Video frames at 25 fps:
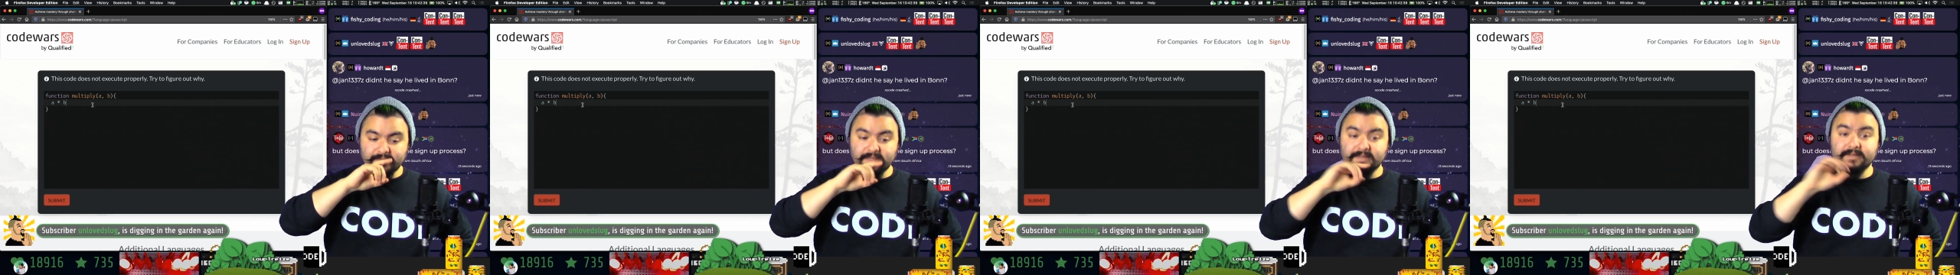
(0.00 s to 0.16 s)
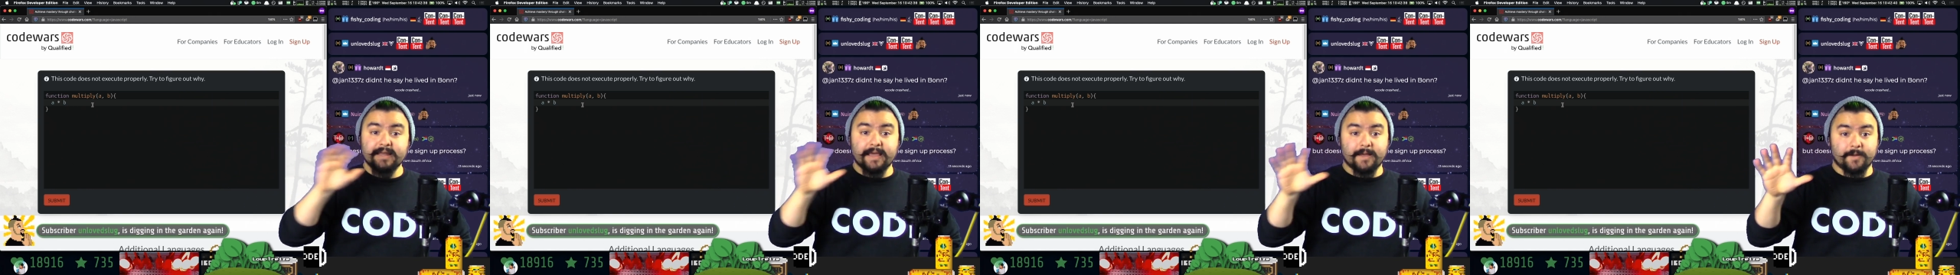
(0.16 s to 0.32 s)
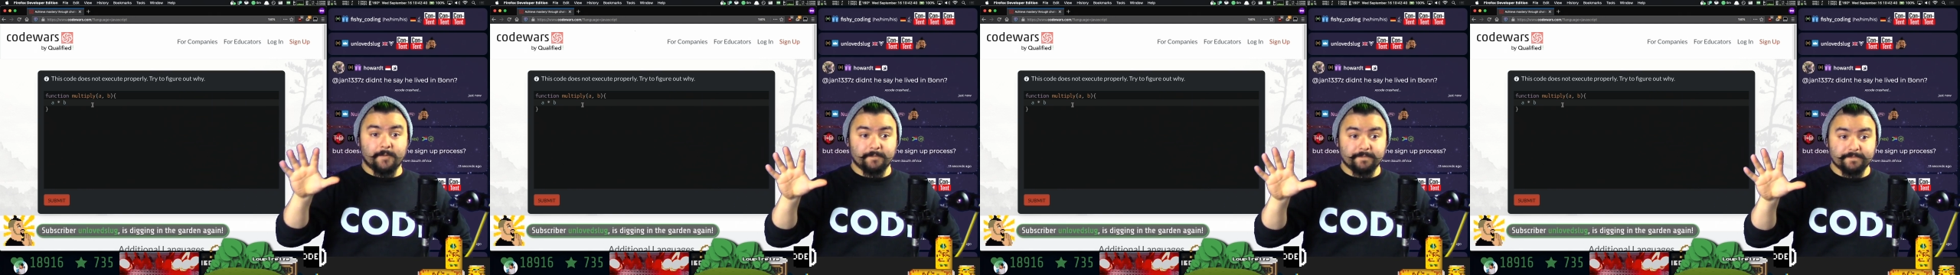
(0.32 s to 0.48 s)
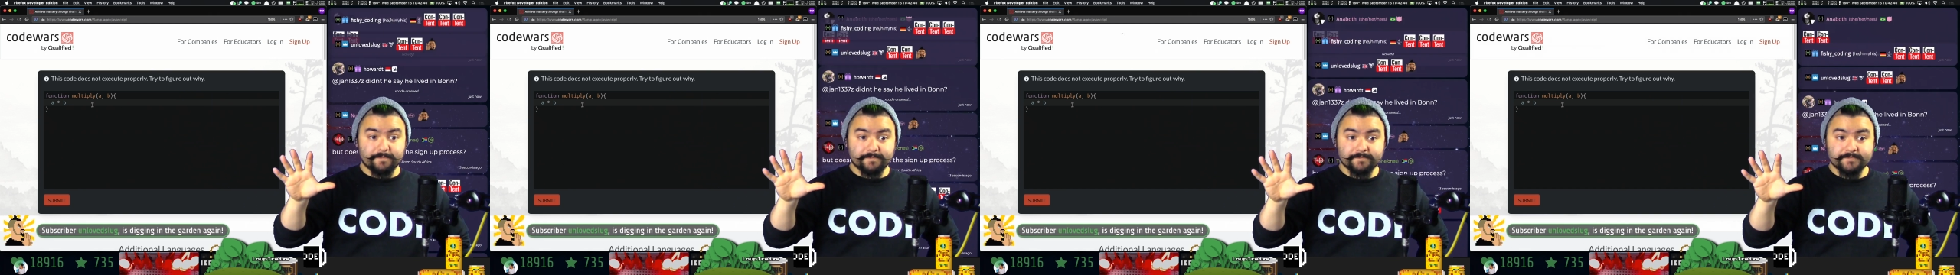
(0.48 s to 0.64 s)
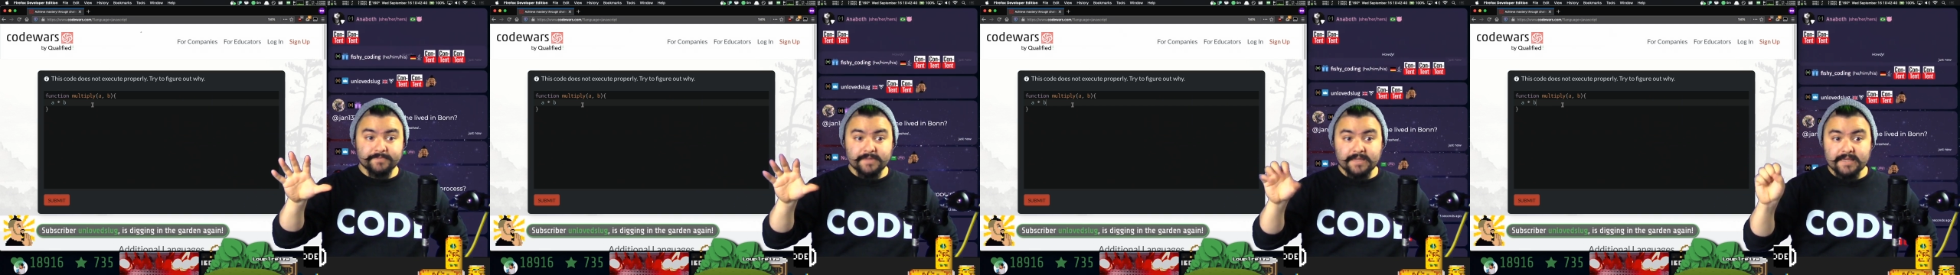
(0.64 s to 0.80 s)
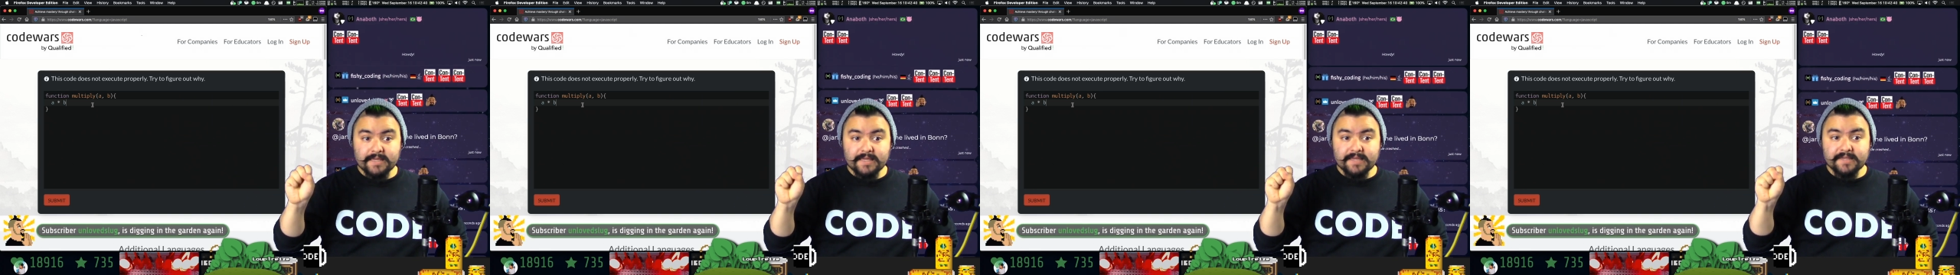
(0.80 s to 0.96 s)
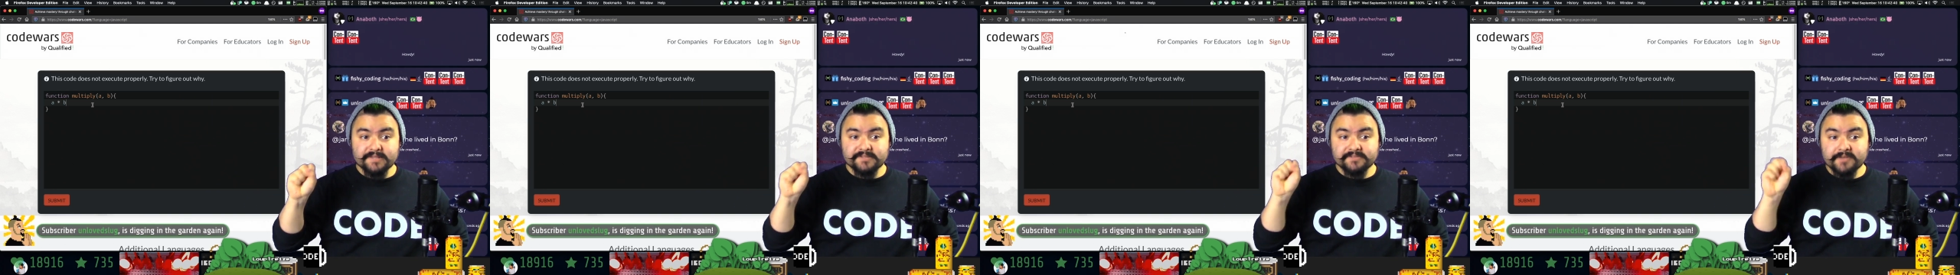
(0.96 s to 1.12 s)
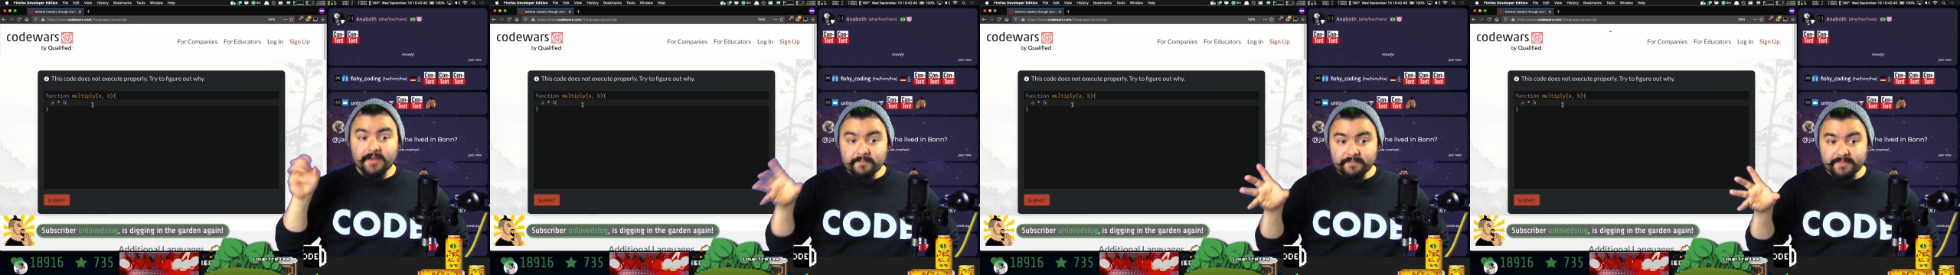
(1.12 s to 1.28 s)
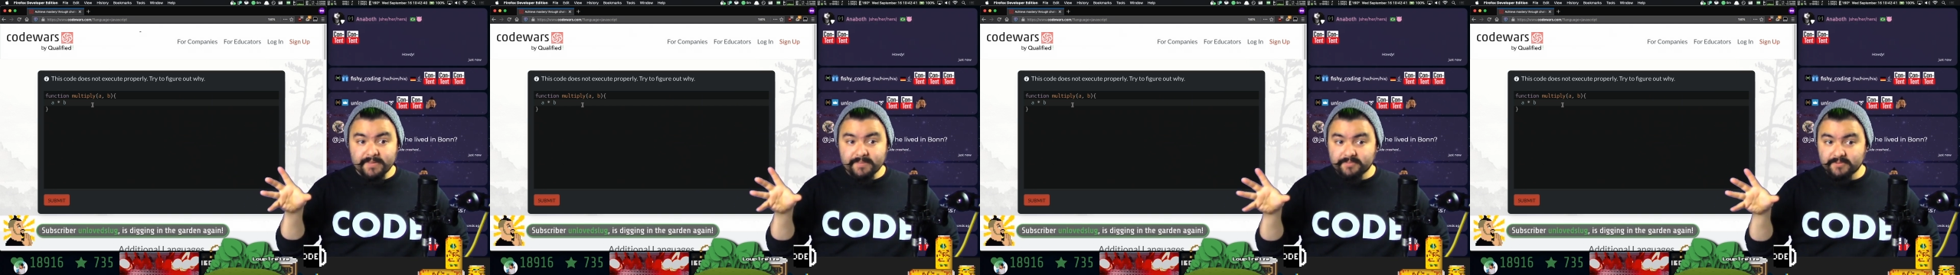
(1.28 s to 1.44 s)
Now,
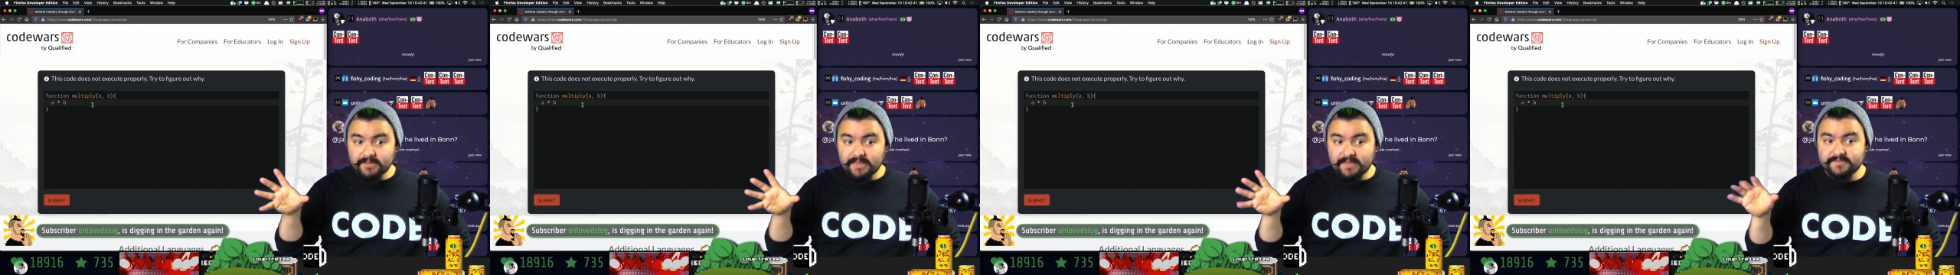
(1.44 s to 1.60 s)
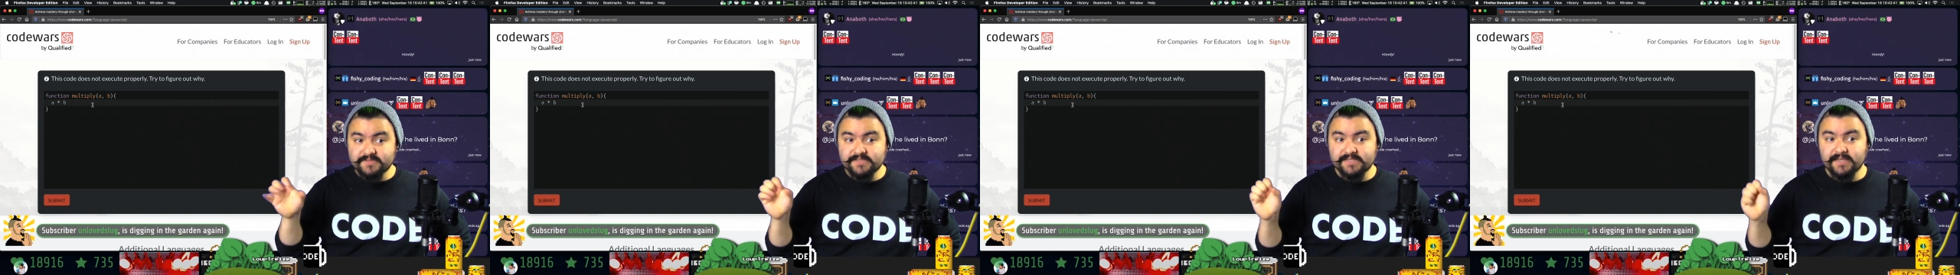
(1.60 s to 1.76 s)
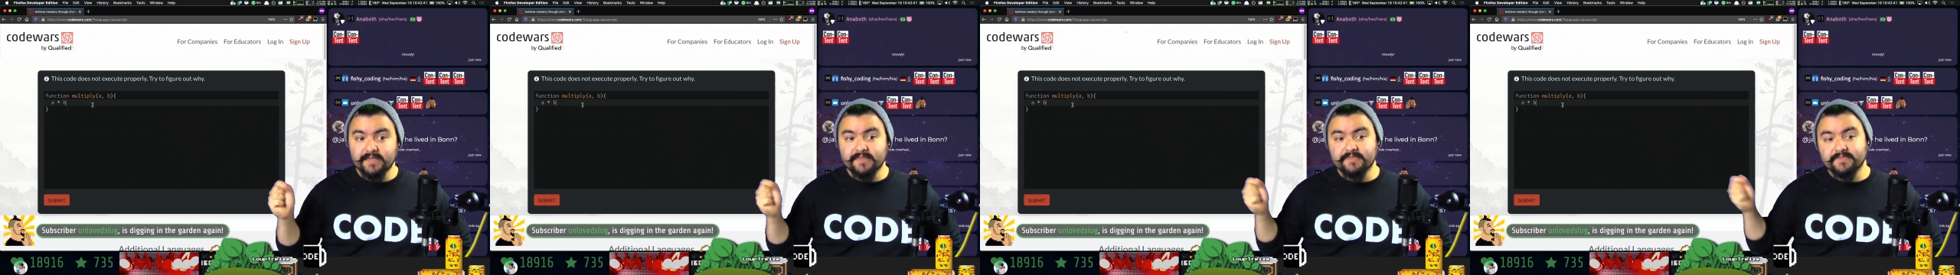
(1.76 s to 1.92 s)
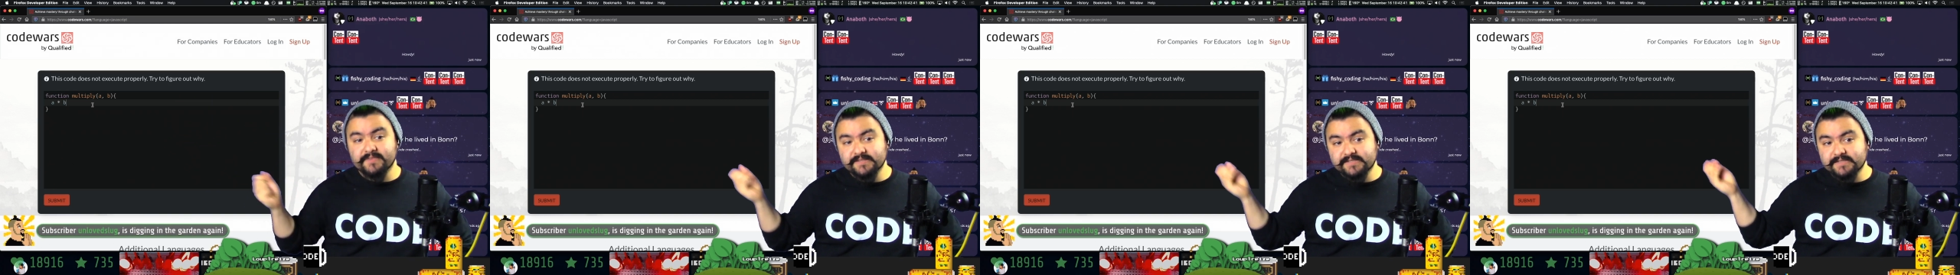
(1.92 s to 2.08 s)
some people have said